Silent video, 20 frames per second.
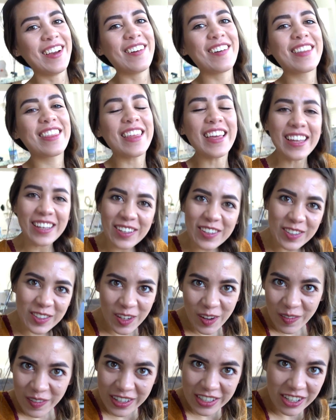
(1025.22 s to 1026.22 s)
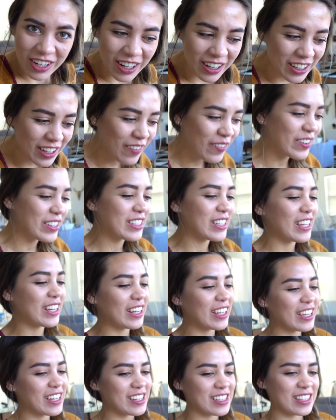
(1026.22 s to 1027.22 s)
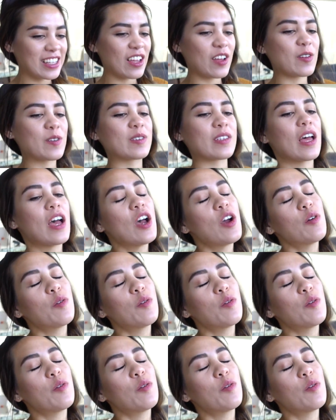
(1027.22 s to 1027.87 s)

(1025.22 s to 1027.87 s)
Well, thank you so much, Holly, for sending us those